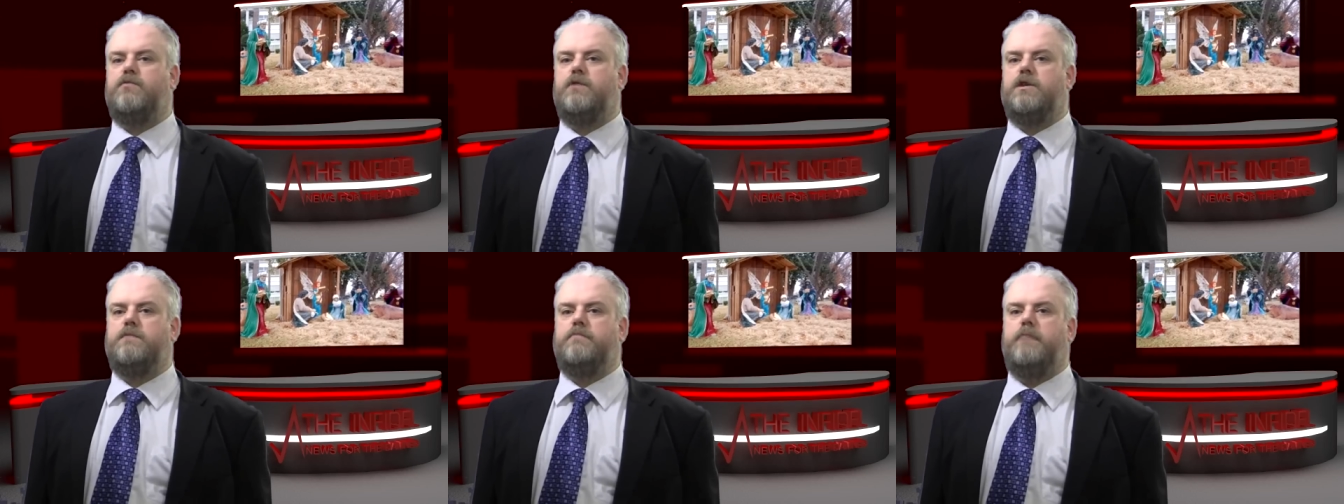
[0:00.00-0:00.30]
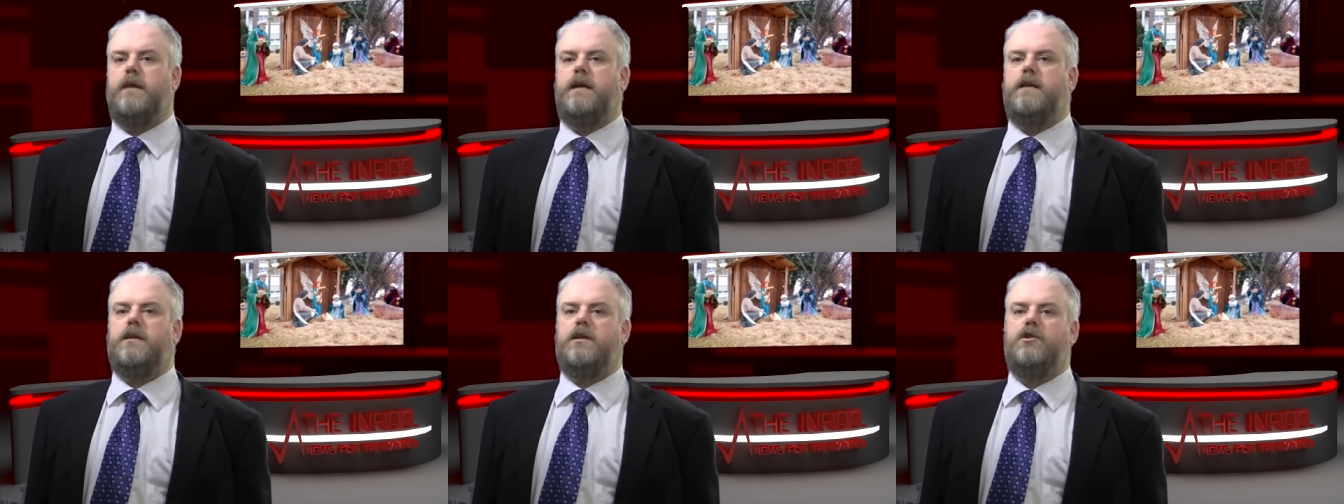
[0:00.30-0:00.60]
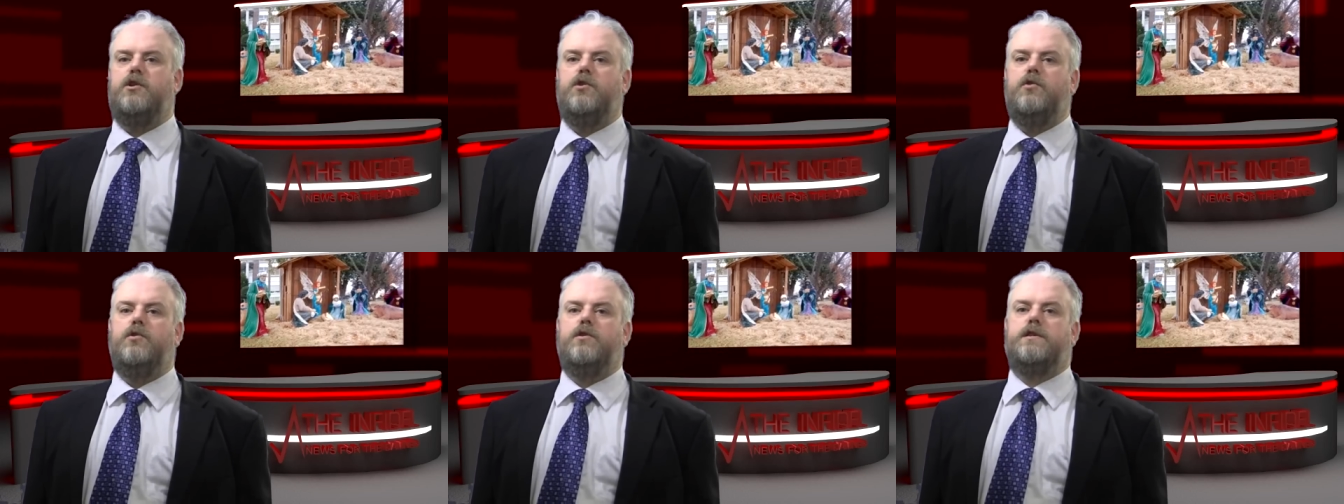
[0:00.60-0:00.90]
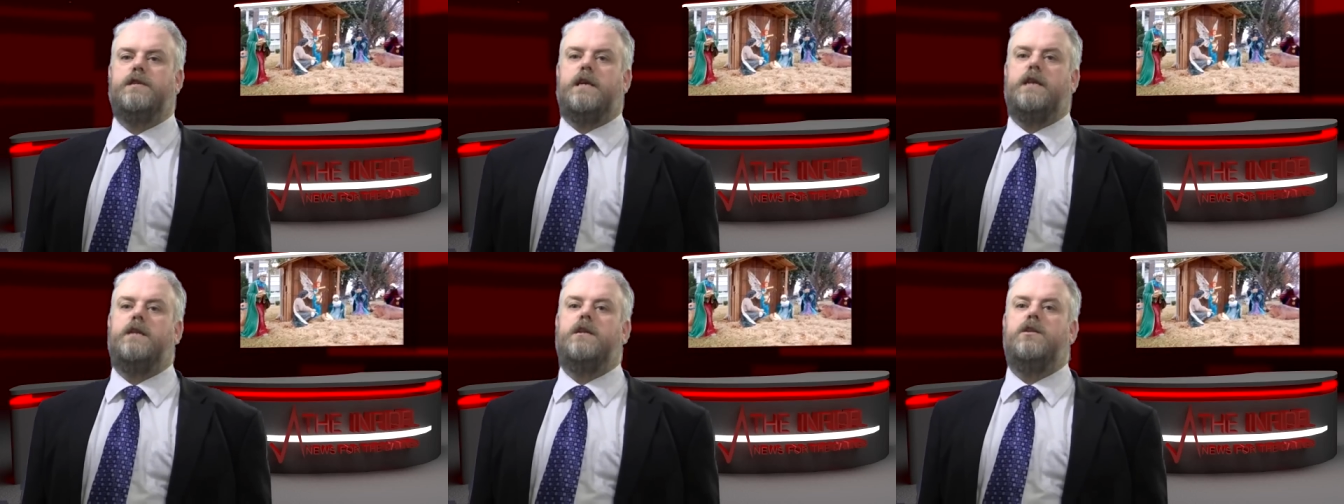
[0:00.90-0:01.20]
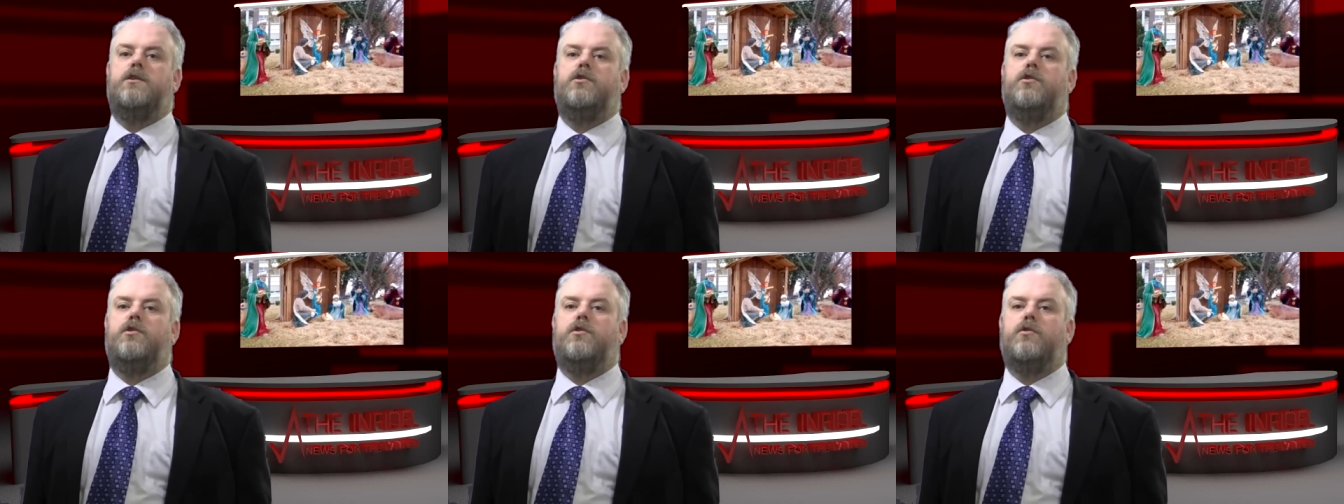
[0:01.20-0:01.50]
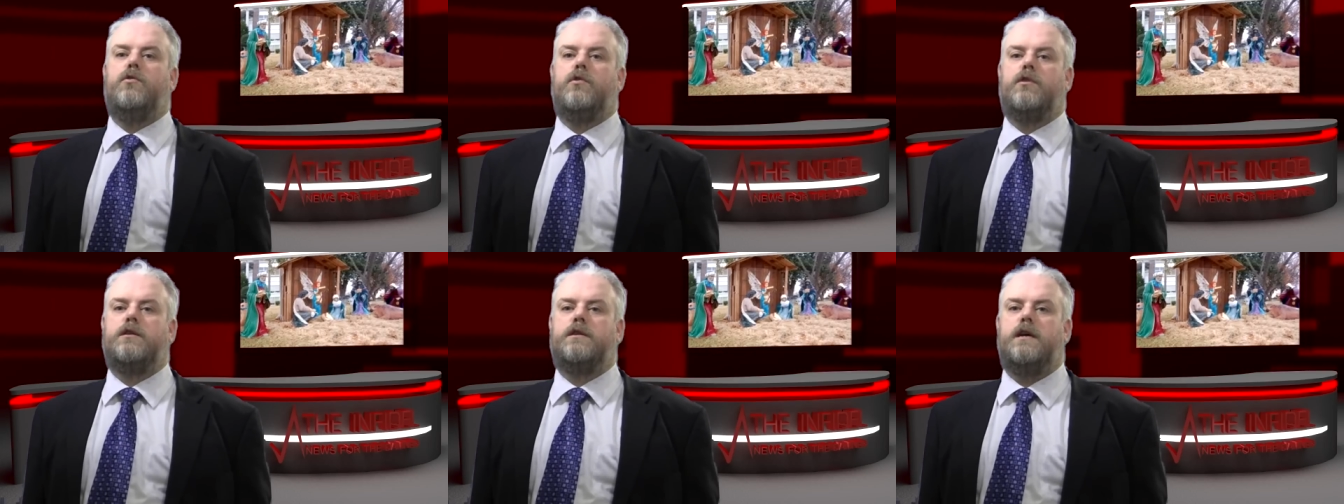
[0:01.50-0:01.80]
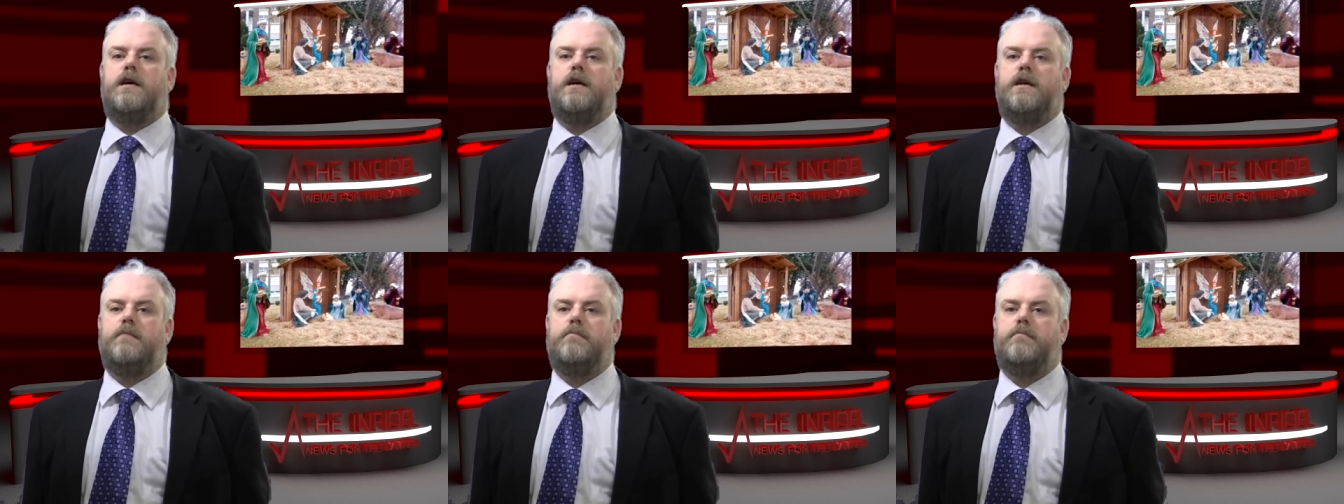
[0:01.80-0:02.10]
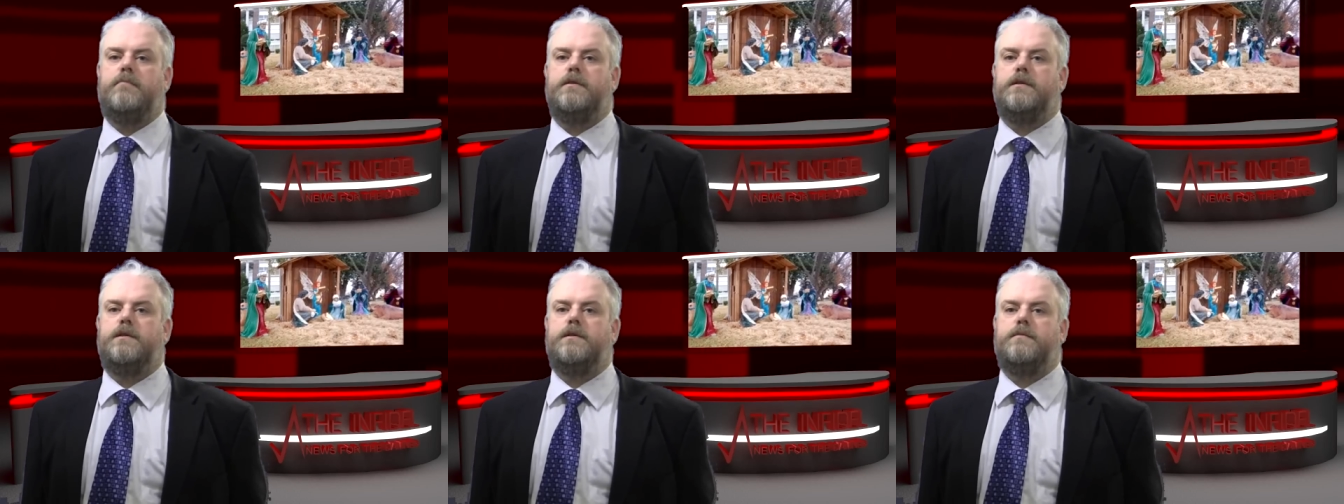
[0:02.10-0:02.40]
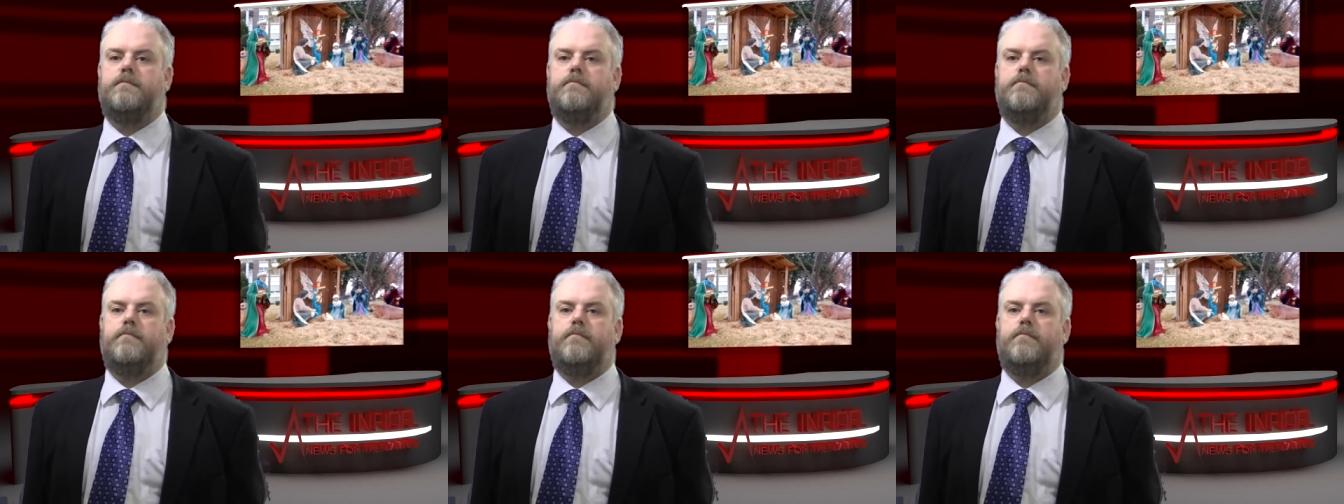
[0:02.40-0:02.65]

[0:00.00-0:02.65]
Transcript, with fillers: which made the news in the New York Times.